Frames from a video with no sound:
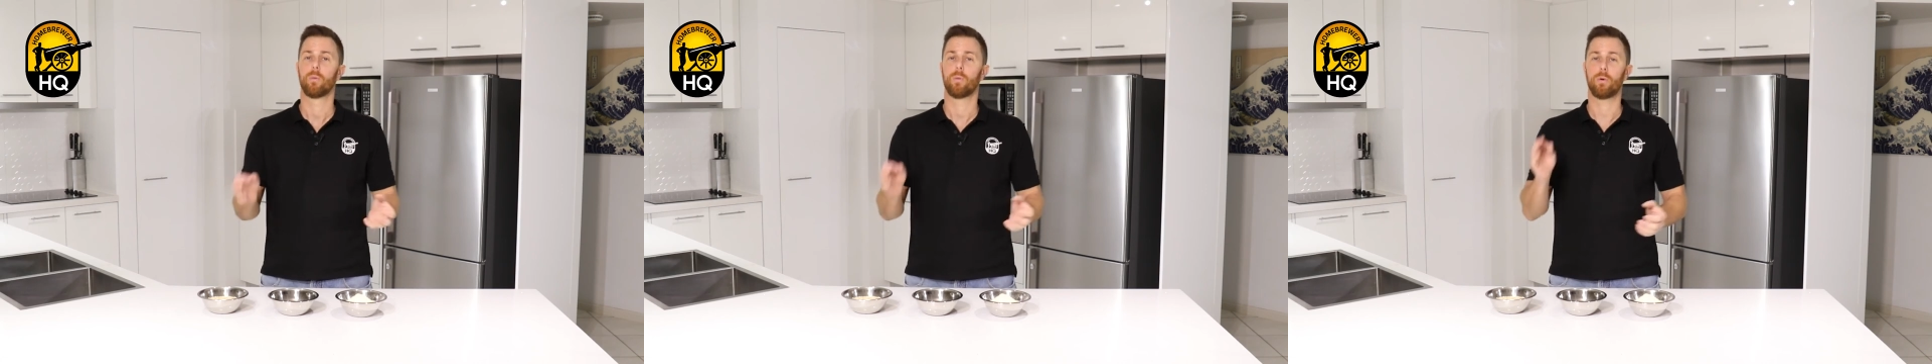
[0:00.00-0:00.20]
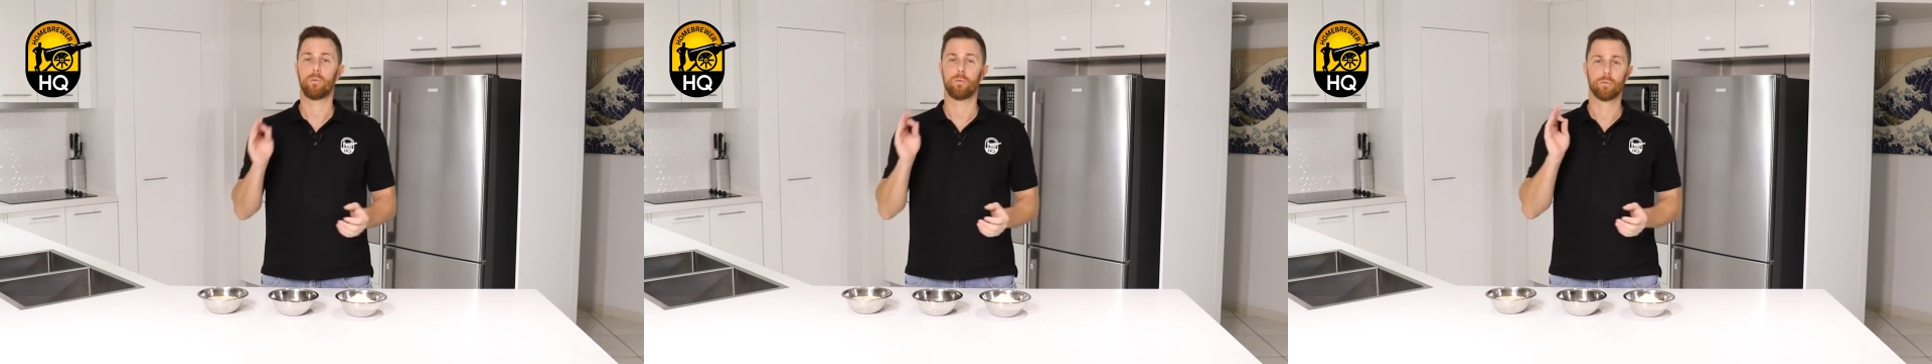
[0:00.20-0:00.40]

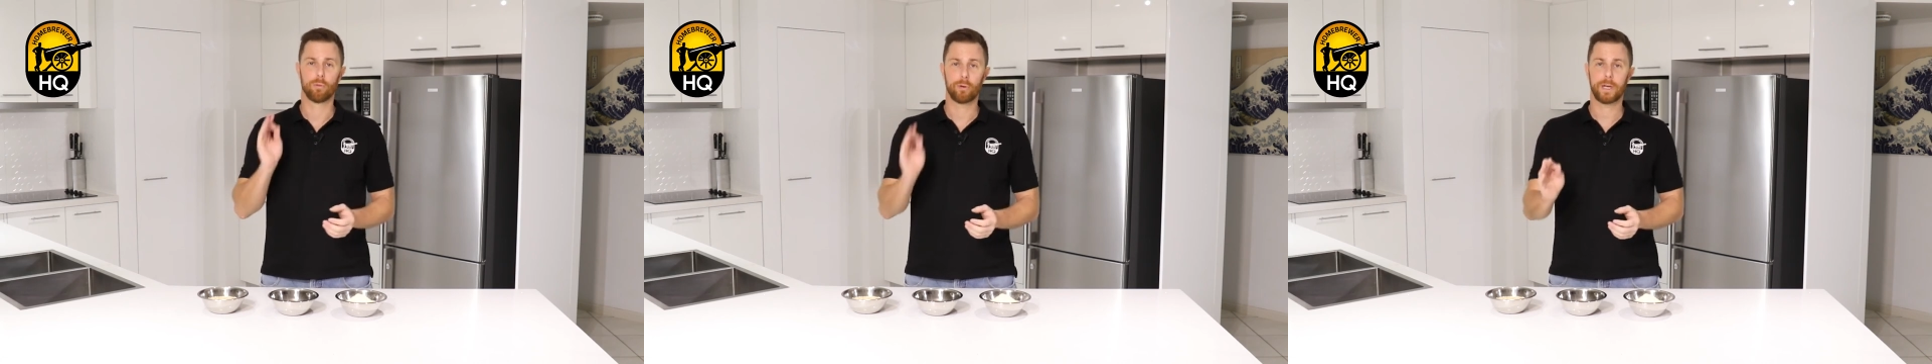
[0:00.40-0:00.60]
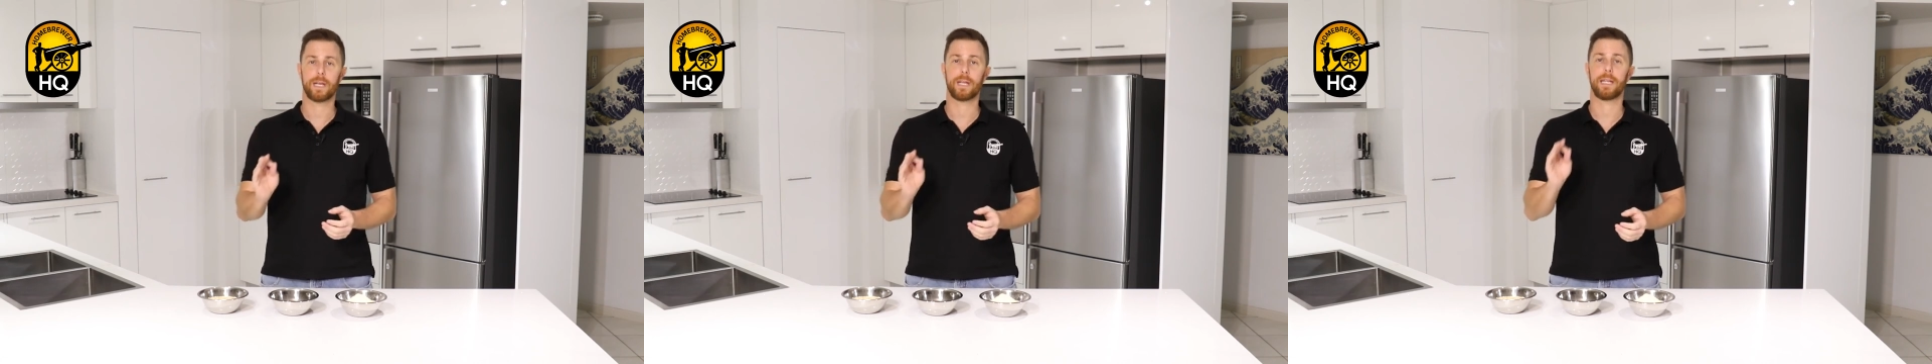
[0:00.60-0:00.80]
will
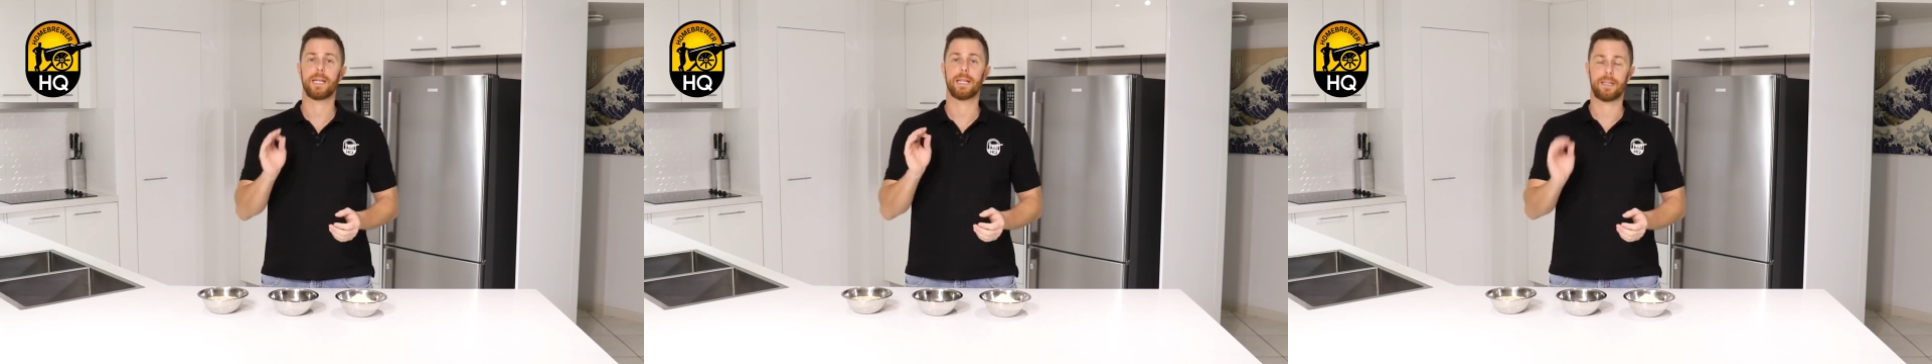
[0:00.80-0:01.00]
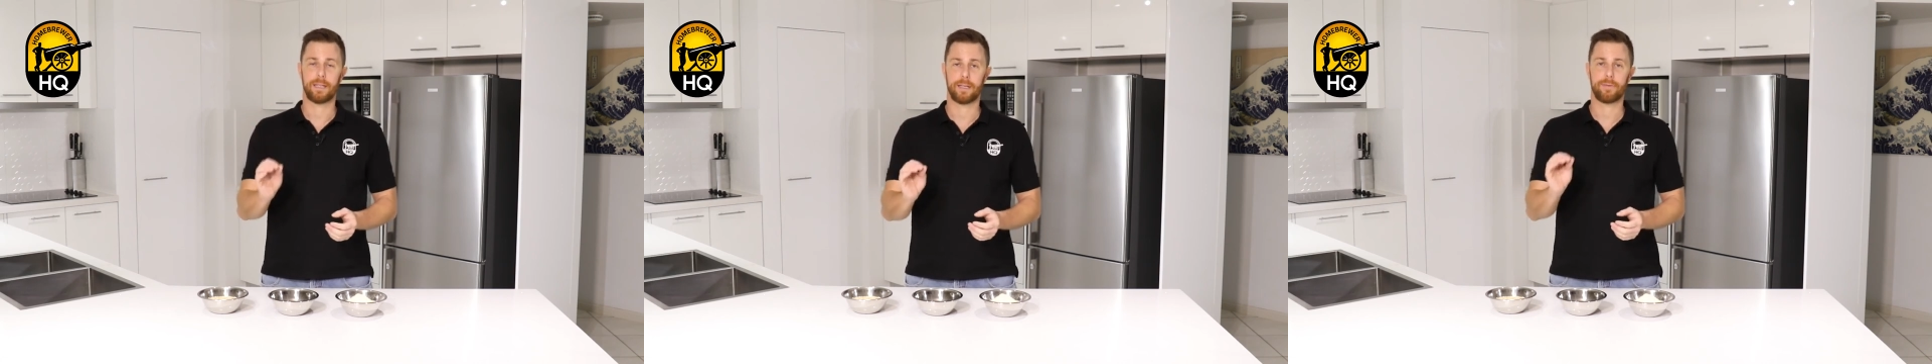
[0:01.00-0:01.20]

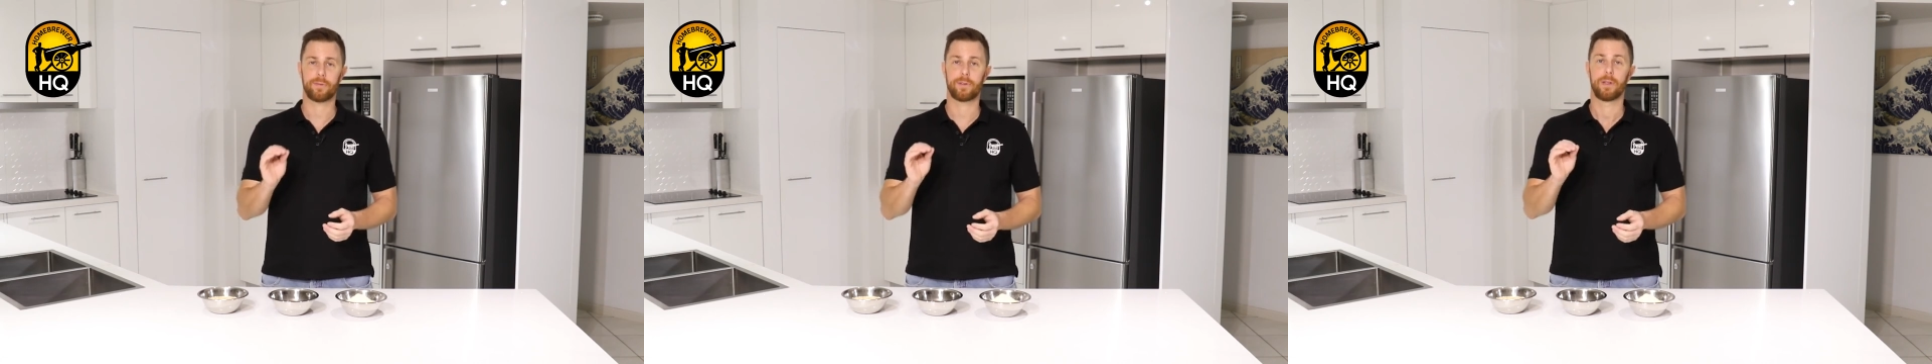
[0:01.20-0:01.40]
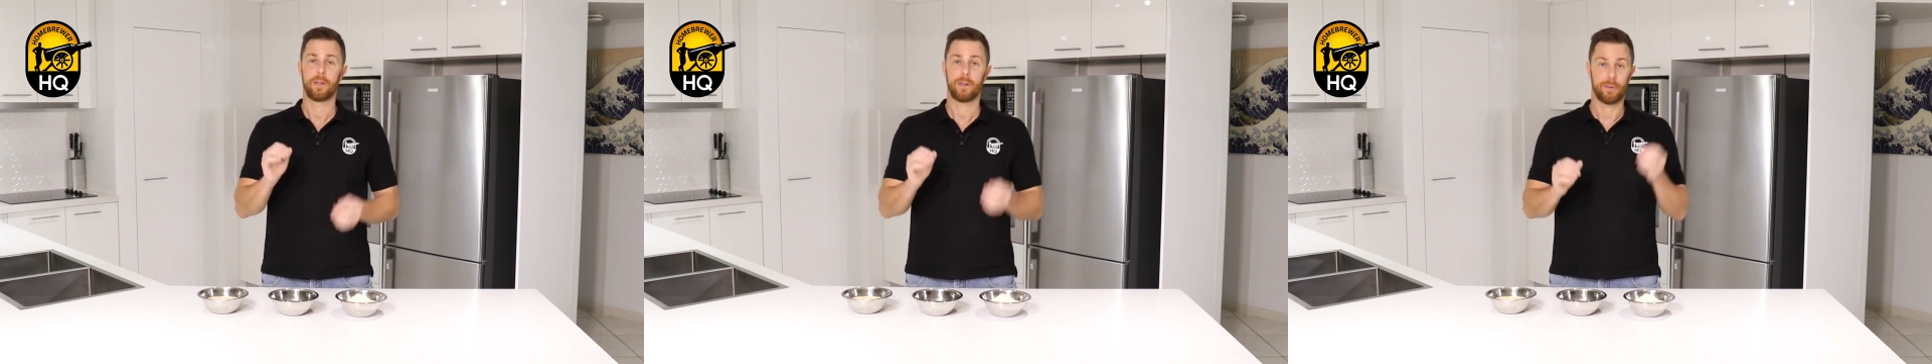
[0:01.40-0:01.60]
really
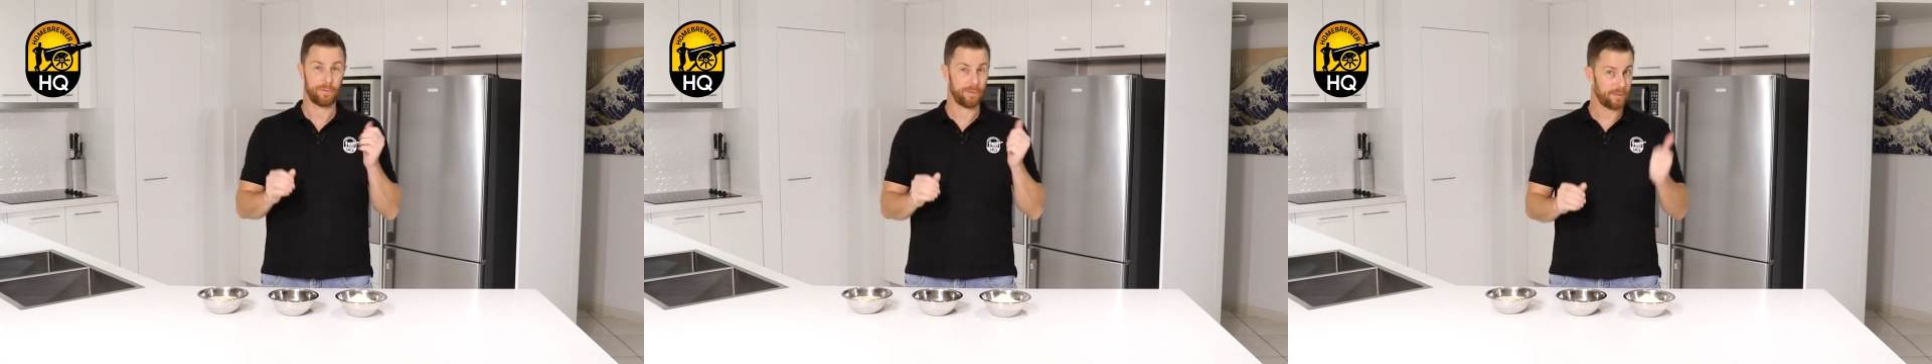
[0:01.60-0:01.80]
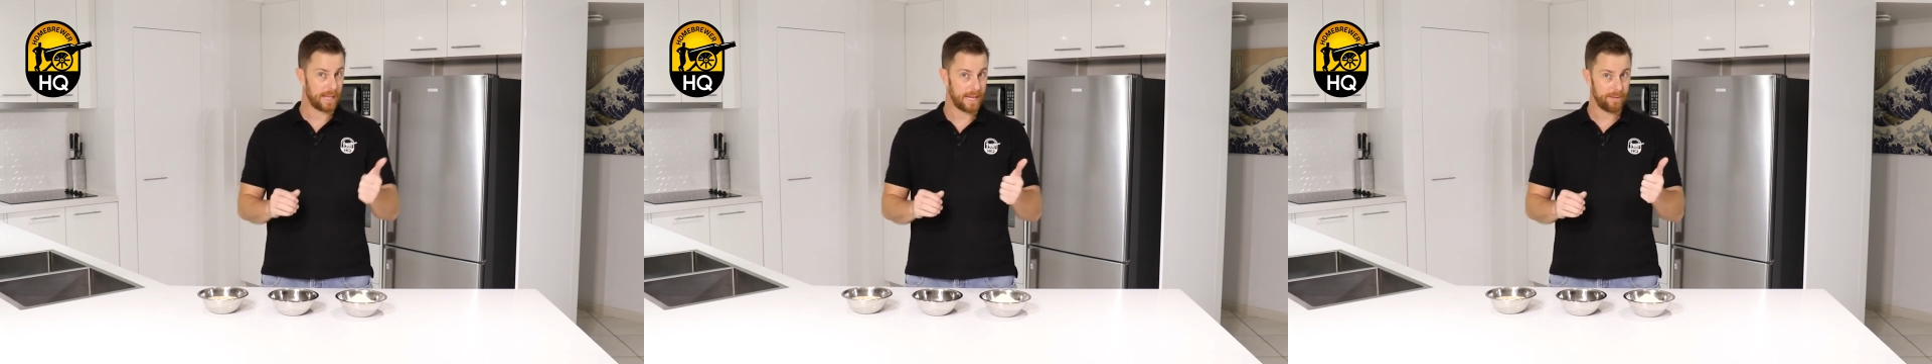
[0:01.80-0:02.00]
lift the
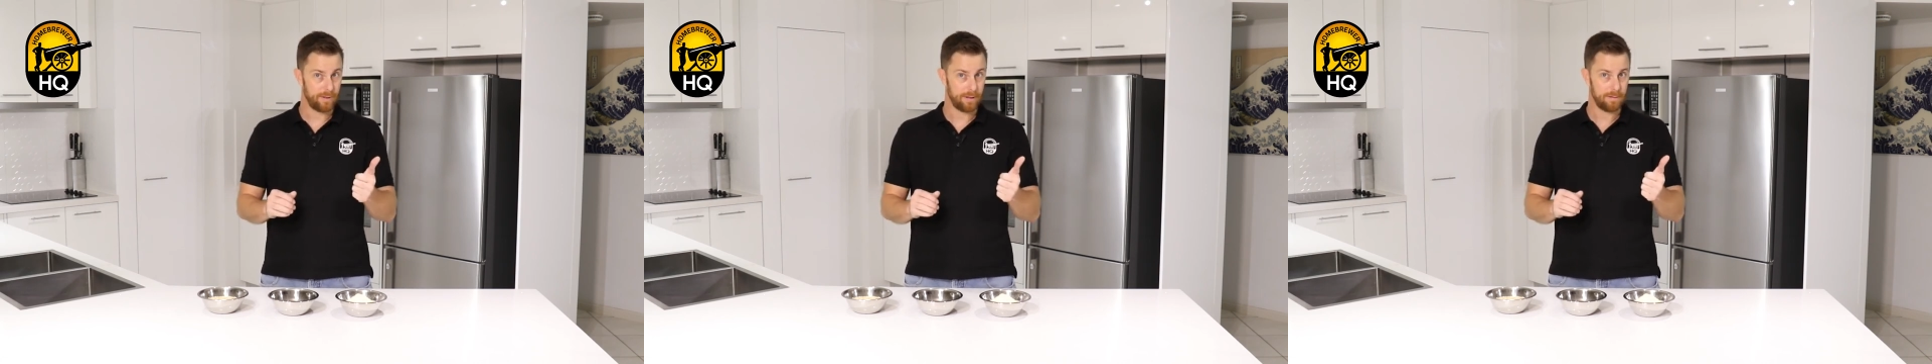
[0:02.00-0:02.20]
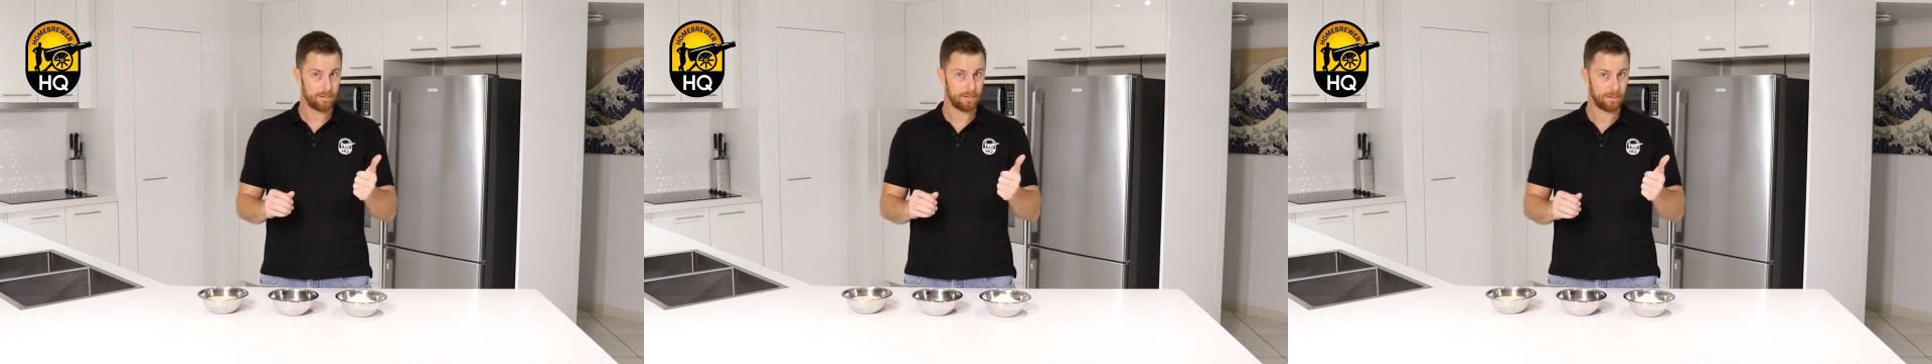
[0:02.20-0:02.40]

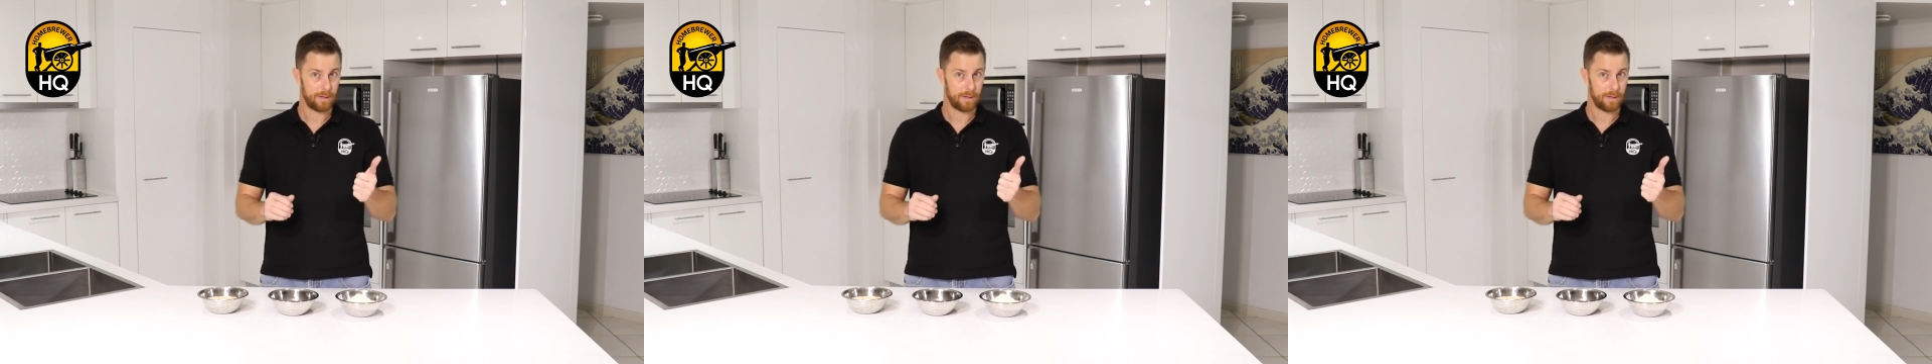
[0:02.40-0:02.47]
flavour,